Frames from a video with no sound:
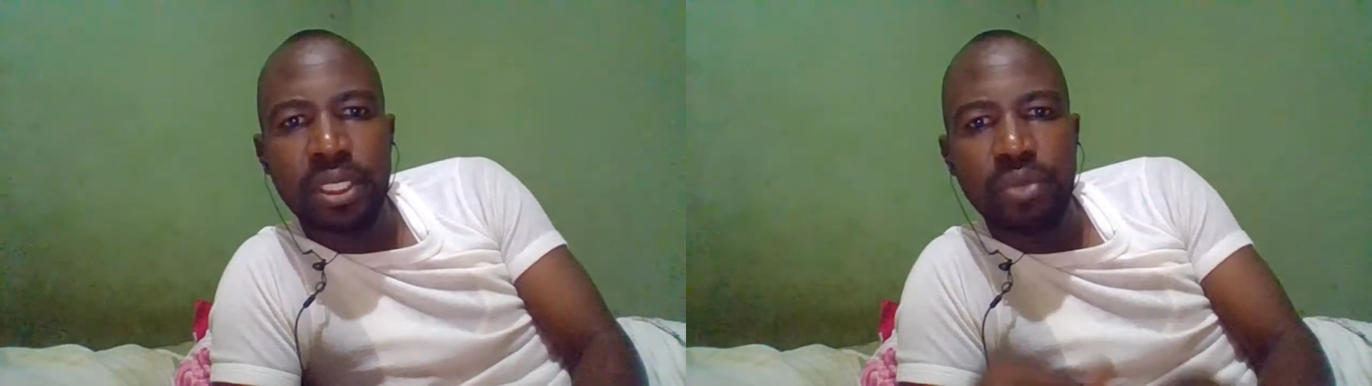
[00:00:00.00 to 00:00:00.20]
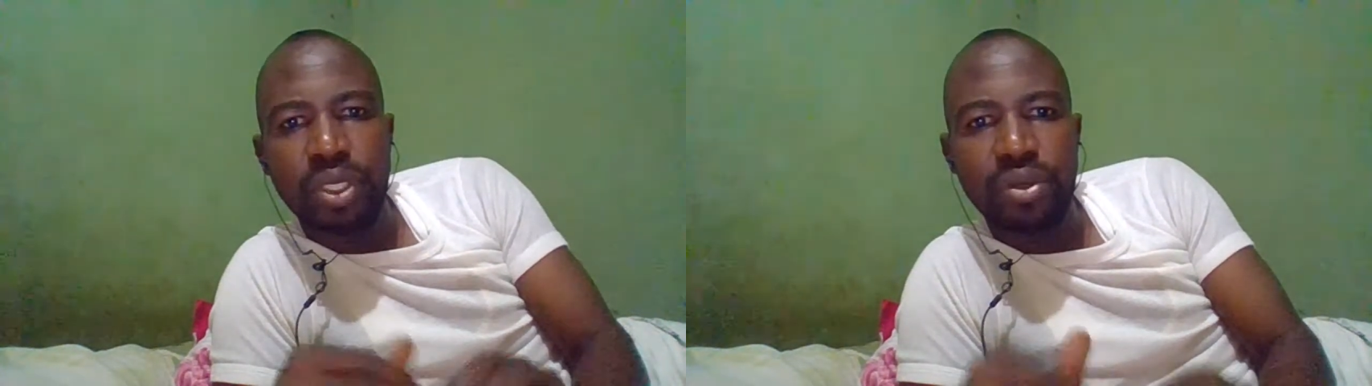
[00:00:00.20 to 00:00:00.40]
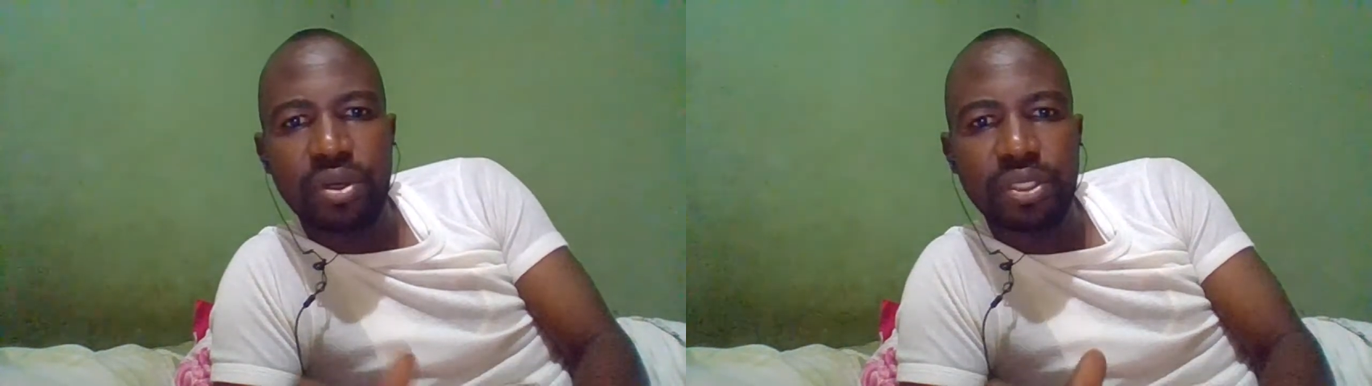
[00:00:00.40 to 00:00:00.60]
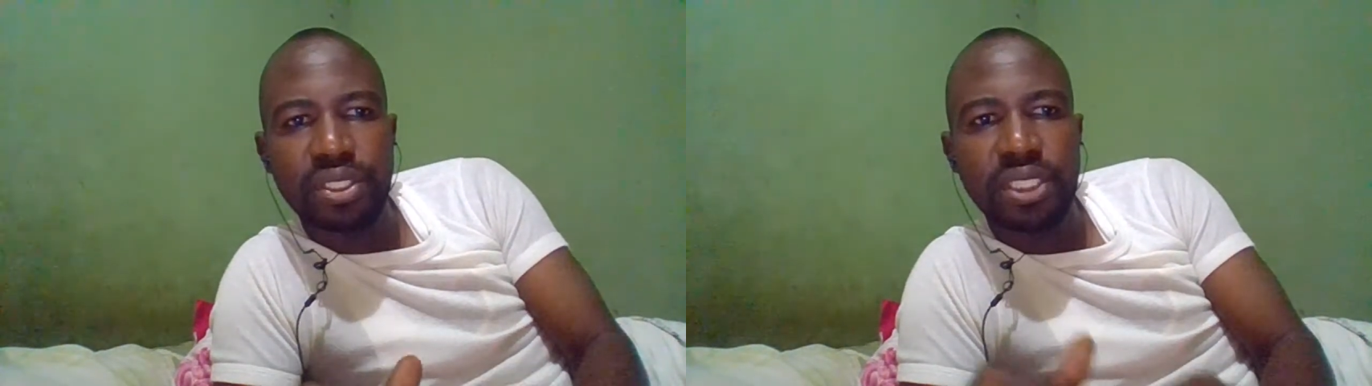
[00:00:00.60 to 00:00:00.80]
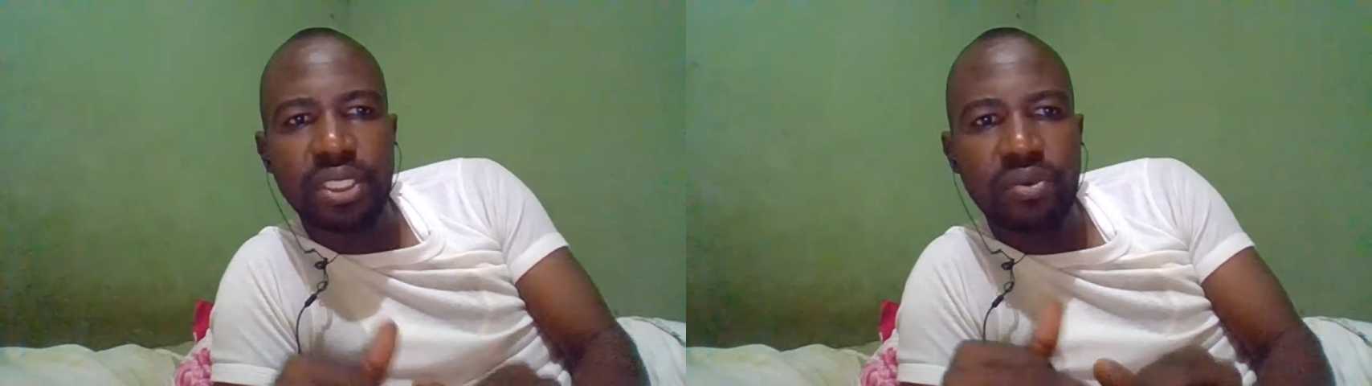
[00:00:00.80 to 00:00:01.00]

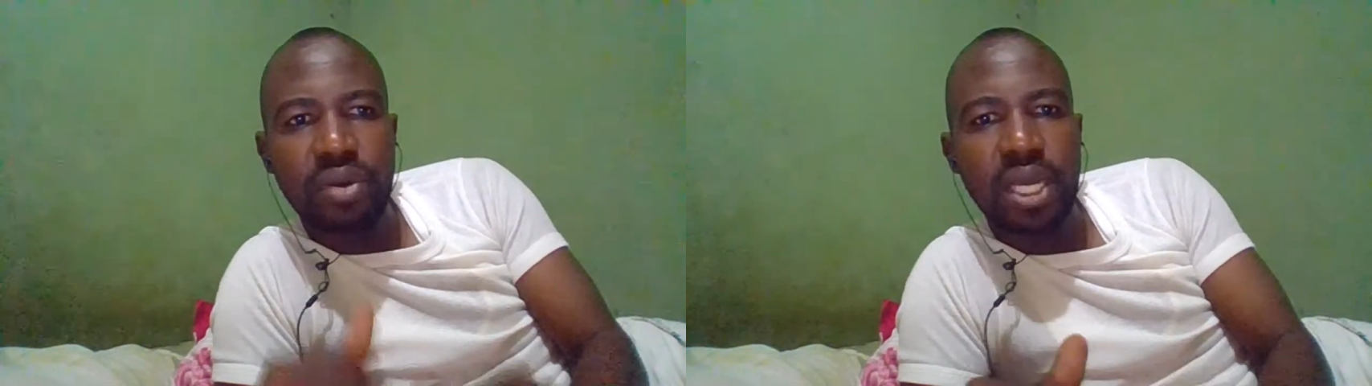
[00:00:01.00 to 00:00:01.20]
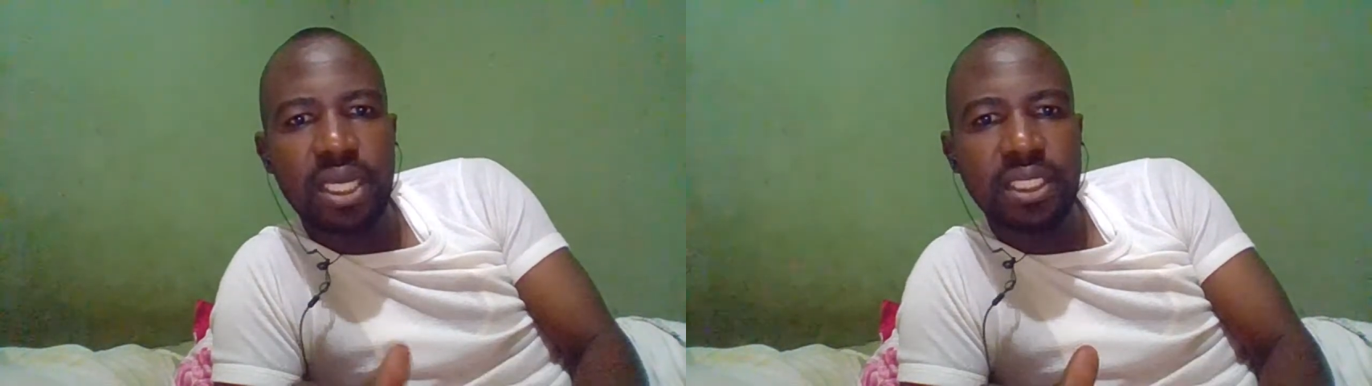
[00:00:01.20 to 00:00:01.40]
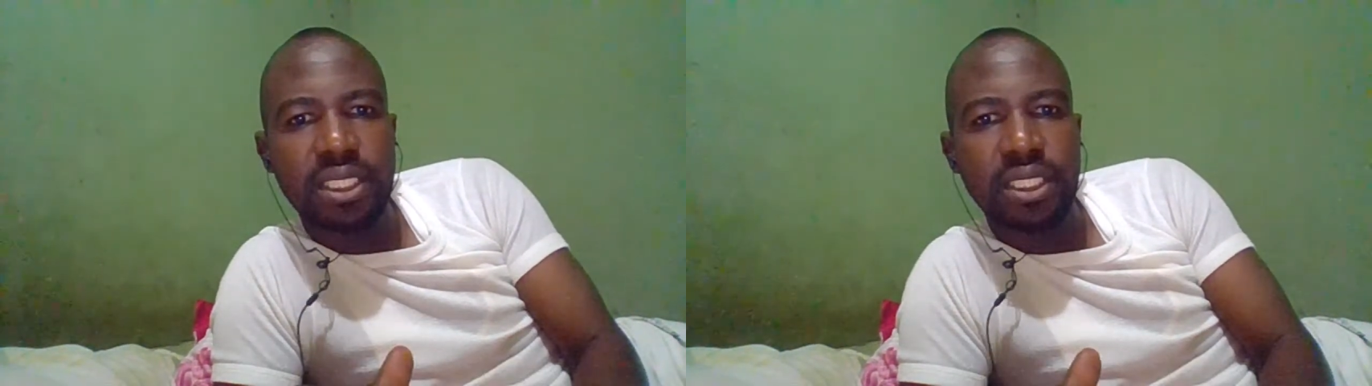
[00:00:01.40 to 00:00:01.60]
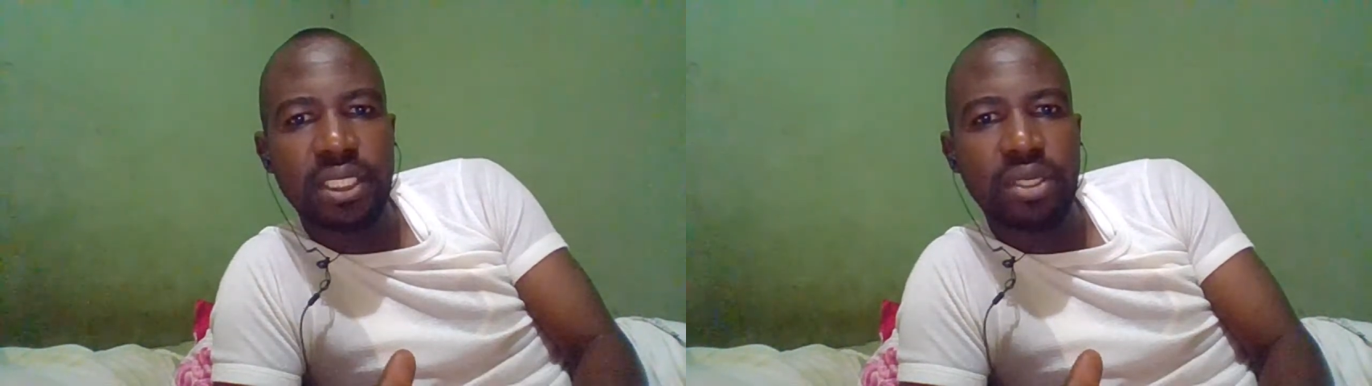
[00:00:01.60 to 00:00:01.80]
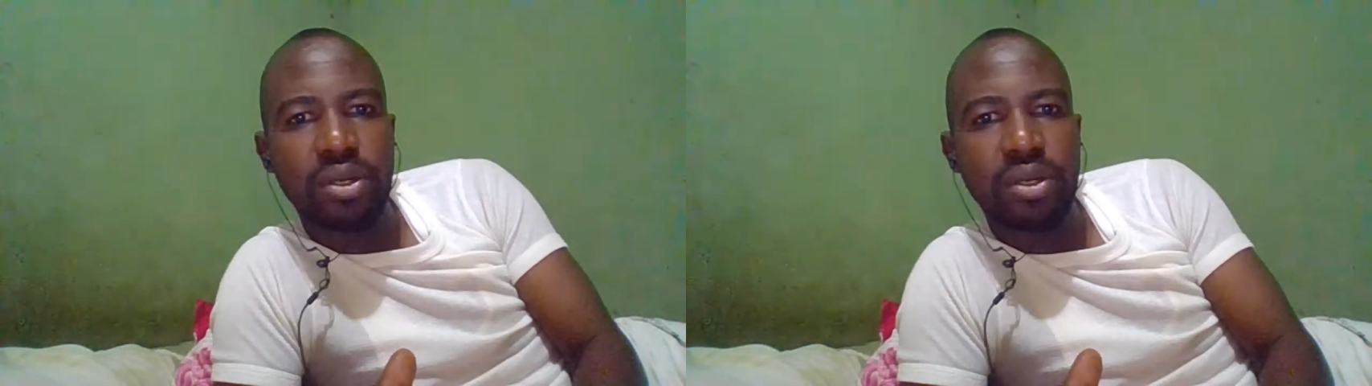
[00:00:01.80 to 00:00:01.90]
because the quality